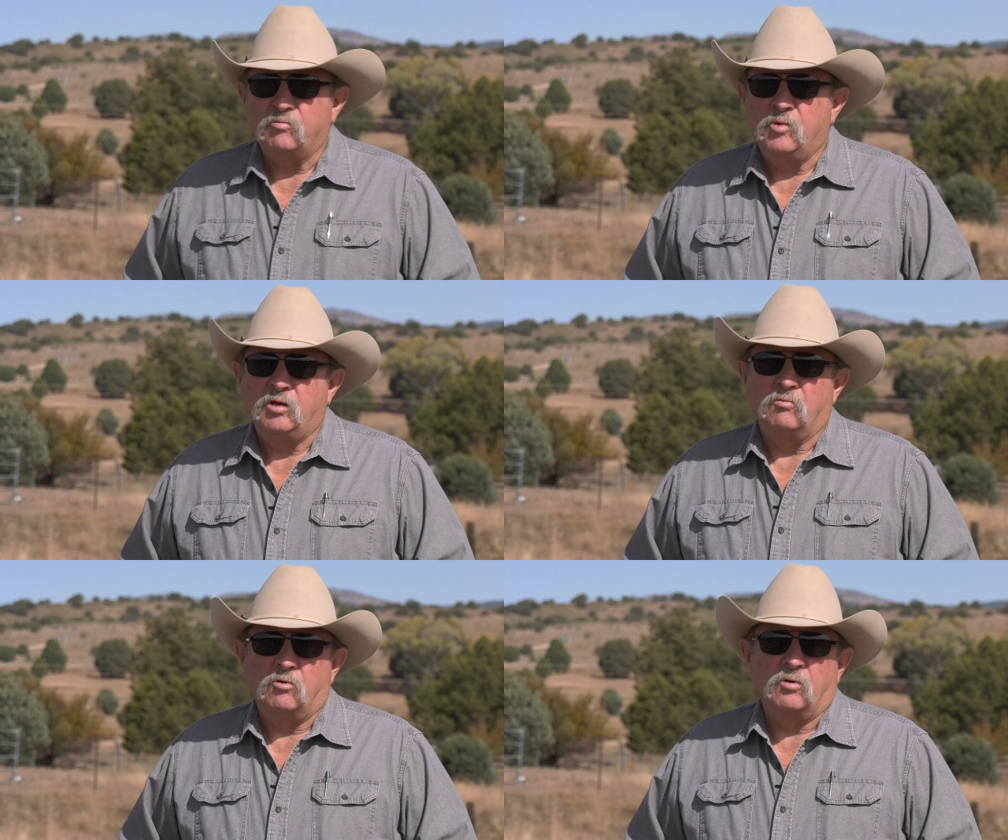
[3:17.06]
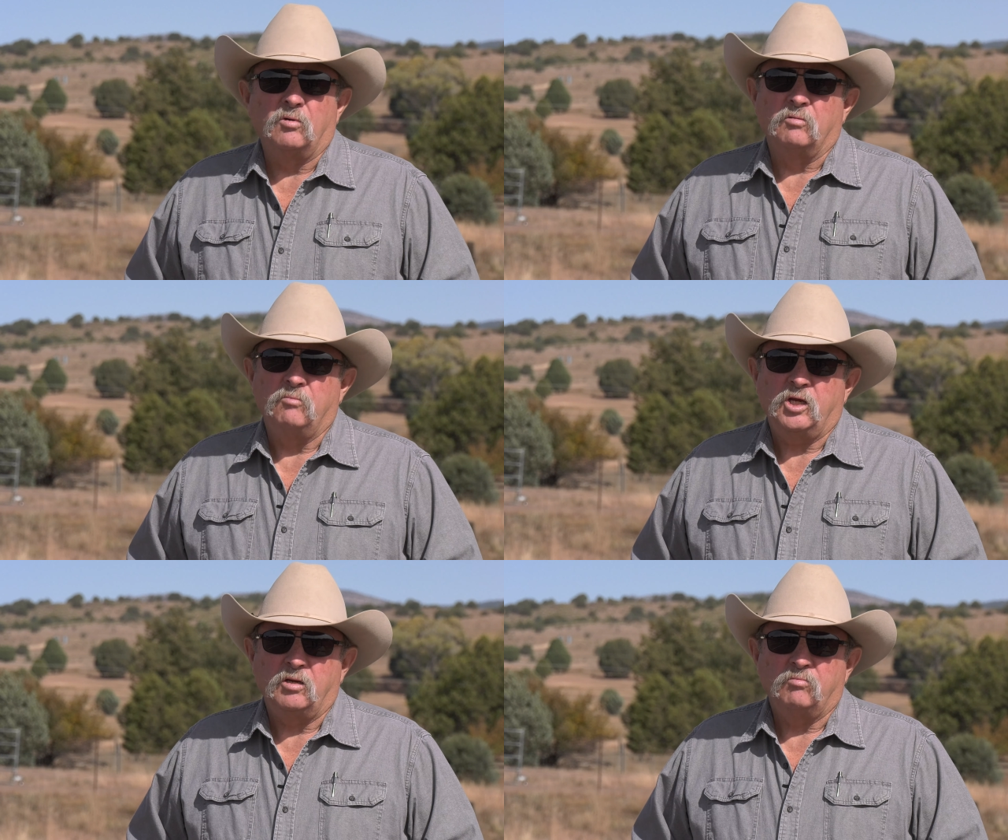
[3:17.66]
It would mean the world to
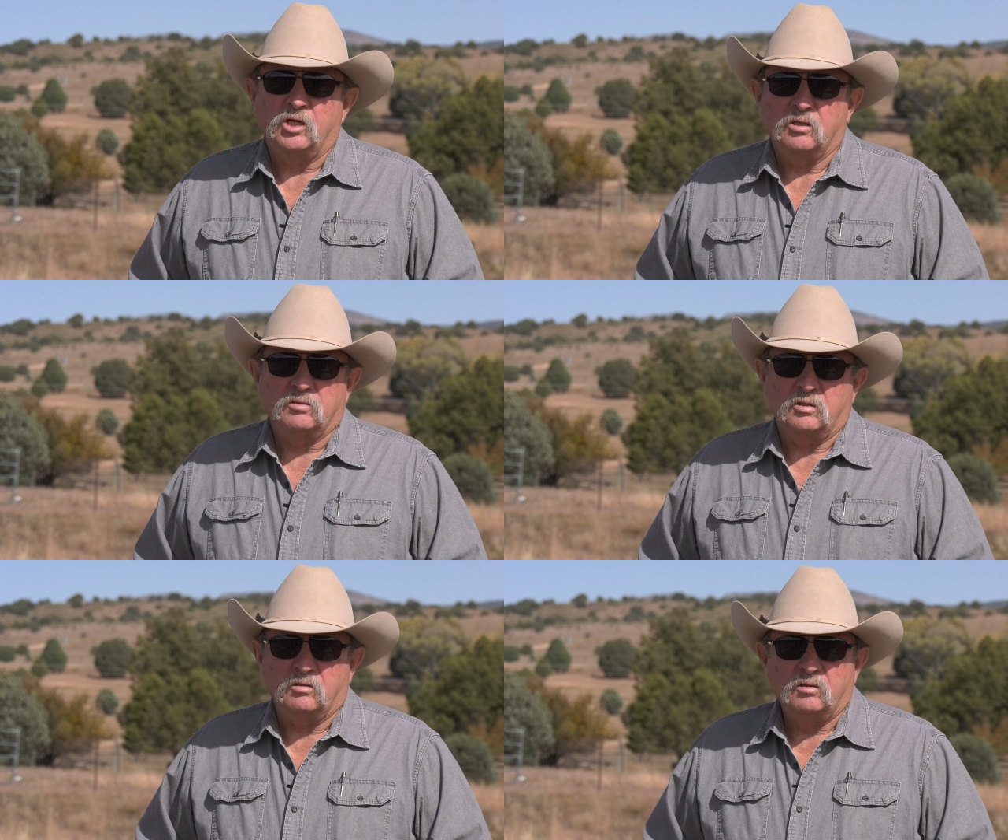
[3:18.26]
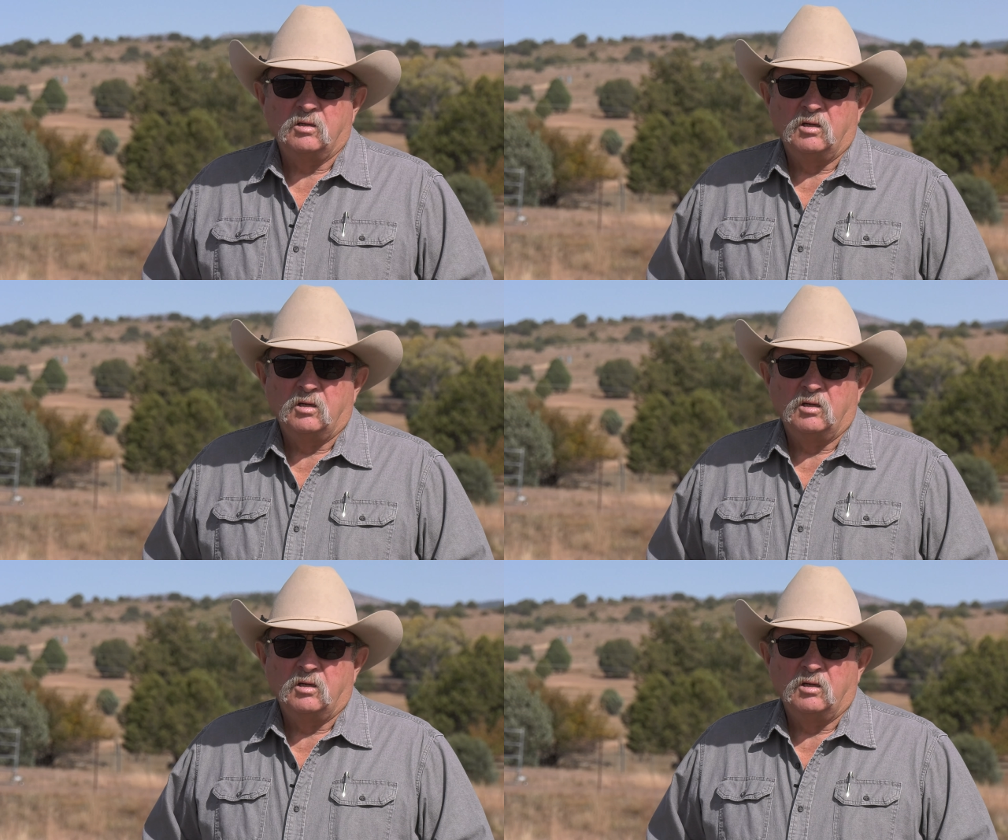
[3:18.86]
me because uh,